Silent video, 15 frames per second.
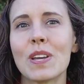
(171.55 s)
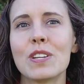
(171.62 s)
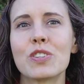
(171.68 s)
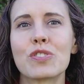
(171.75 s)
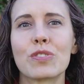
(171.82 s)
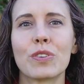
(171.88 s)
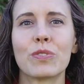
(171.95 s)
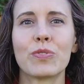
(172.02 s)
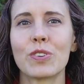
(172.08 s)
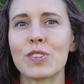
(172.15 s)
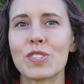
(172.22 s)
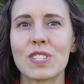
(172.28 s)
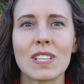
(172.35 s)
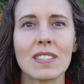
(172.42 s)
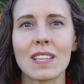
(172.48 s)
in
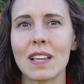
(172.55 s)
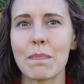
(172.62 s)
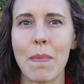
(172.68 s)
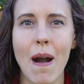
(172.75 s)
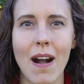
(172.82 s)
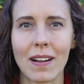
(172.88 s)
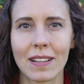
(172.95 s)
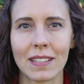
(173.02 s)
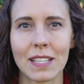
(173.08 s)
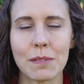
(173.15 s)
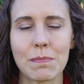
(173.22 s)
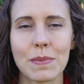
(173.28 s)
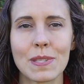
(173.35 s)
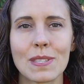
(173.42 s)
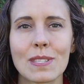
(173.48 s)
traversing the
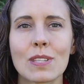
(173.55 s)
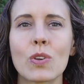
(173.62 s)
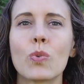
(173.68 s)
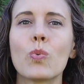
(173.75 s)
apocalypse